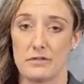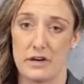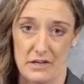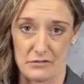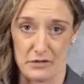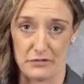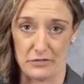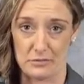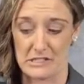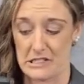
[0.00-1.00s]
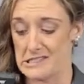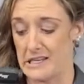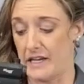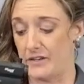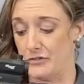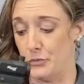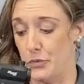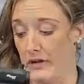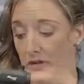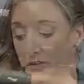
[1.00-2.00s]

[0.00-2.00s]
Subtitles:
front and rear flip sights as well.